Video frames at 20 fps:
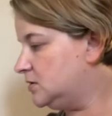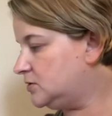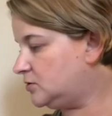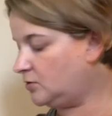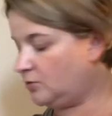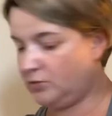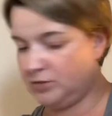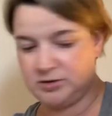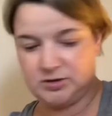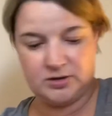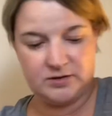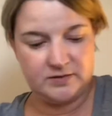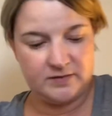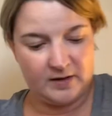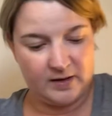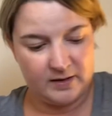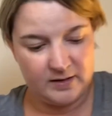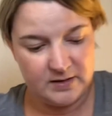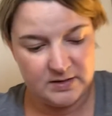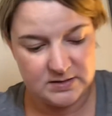So I worked on
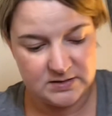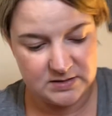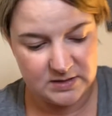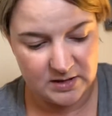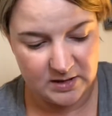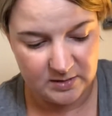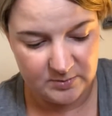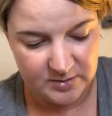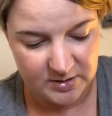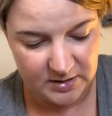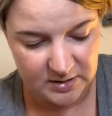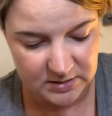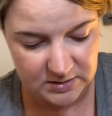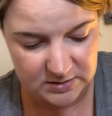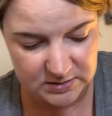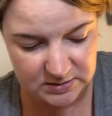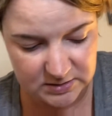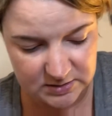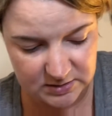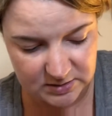that a
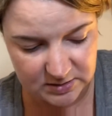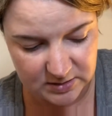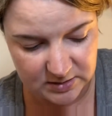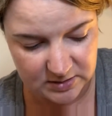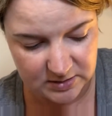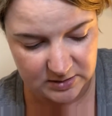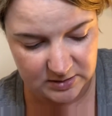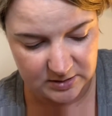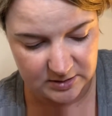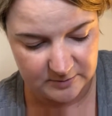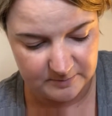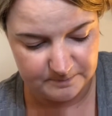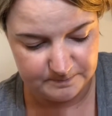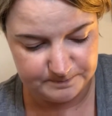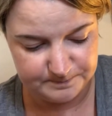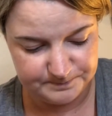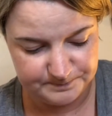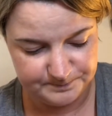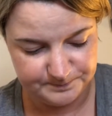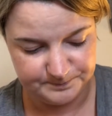bit.
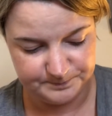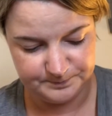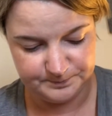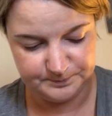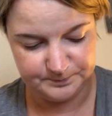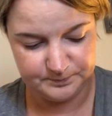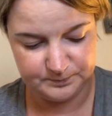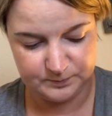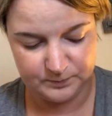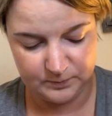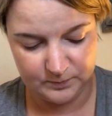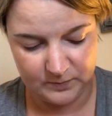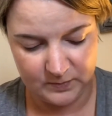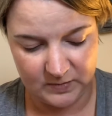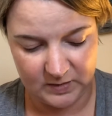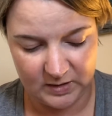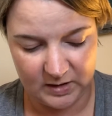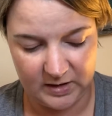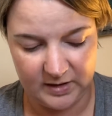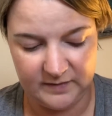And
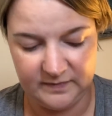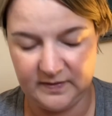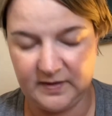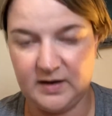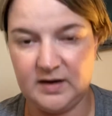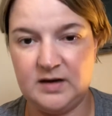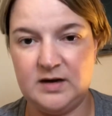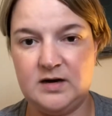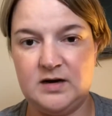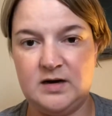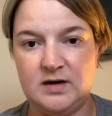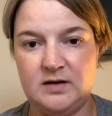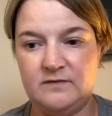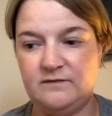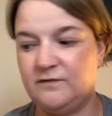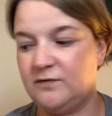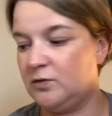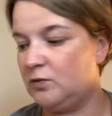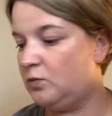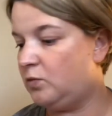then
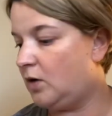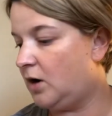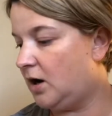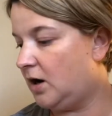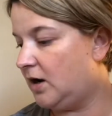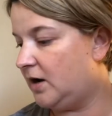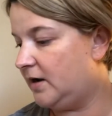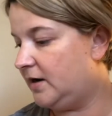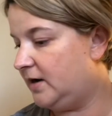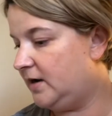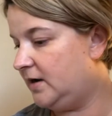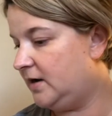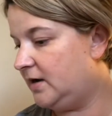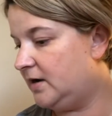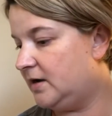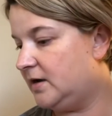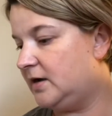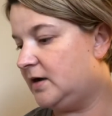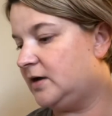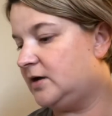for Y,
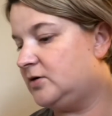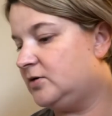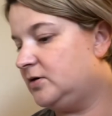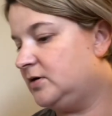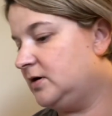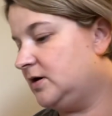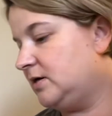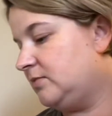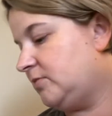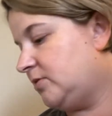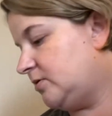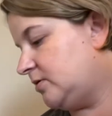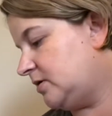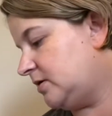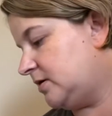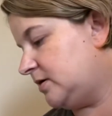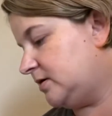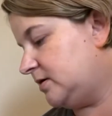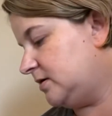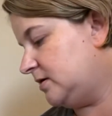I couldn't come up,
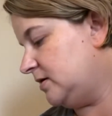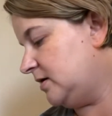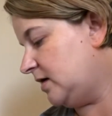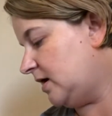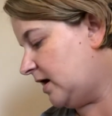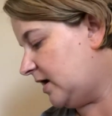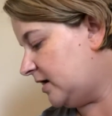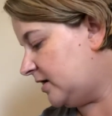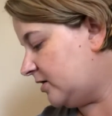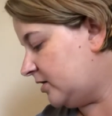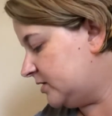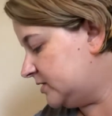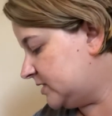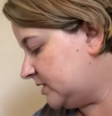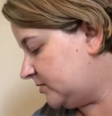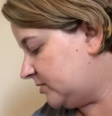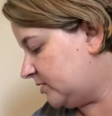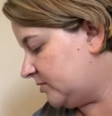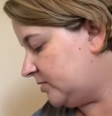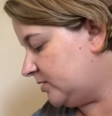I had a hard
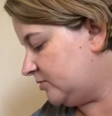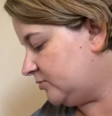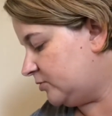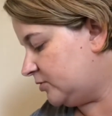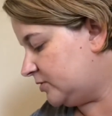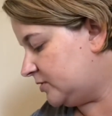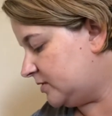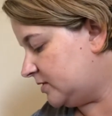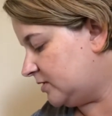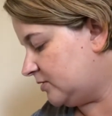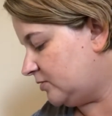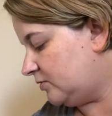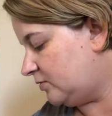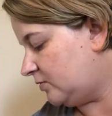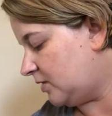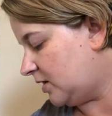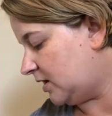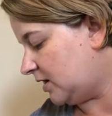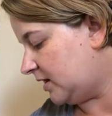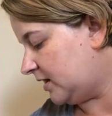time coming with a
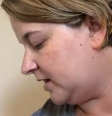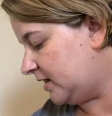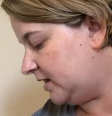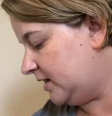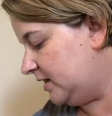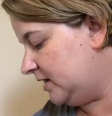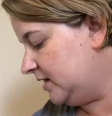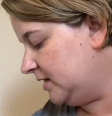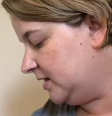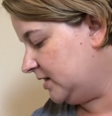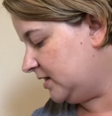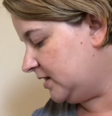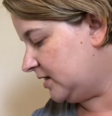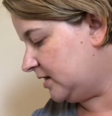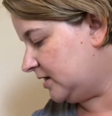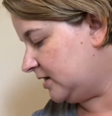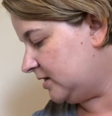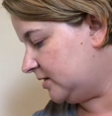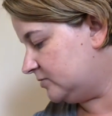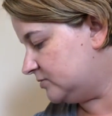Y.
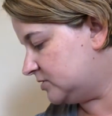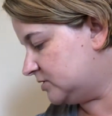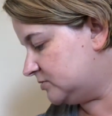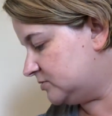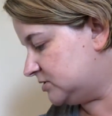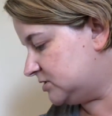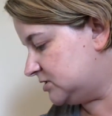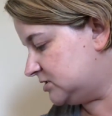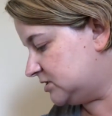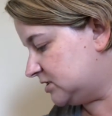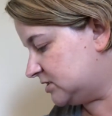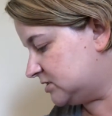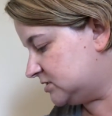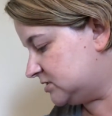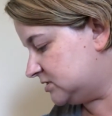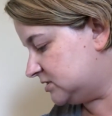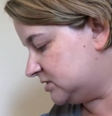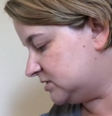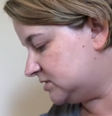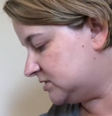Some
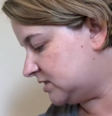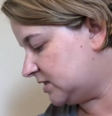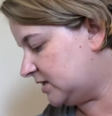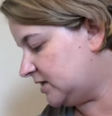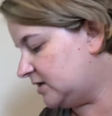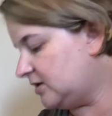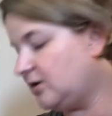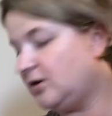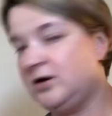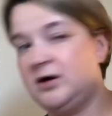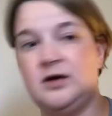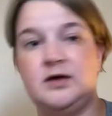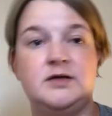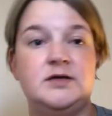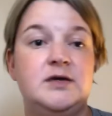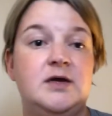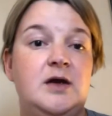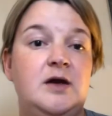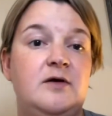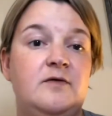suggestions I got
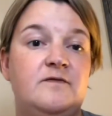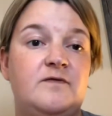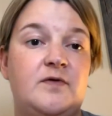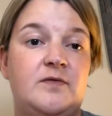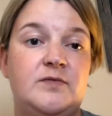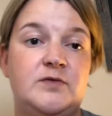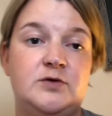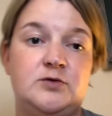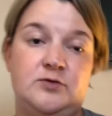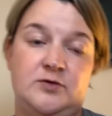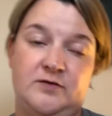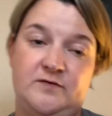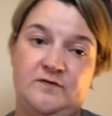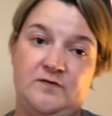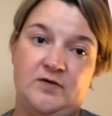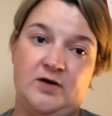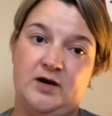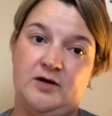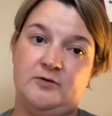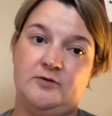from the
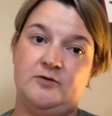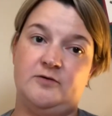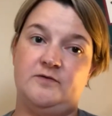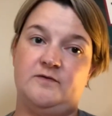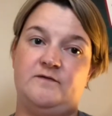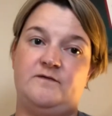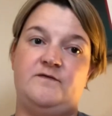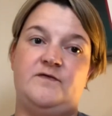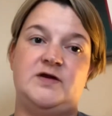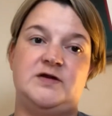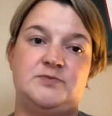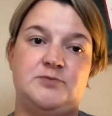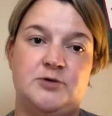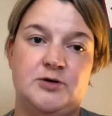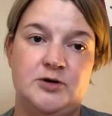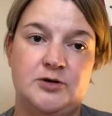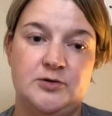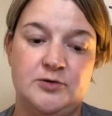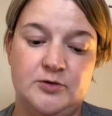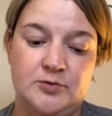24-hour
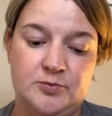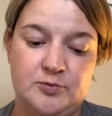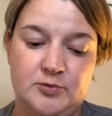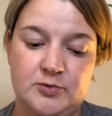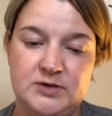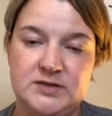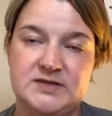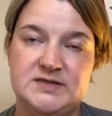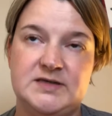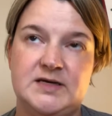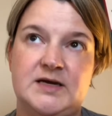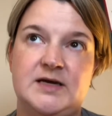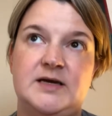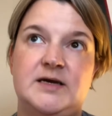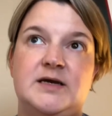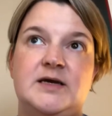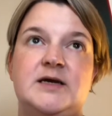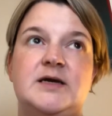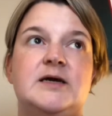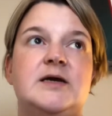Facebook group was
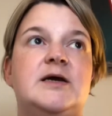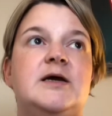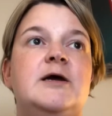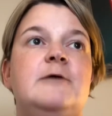like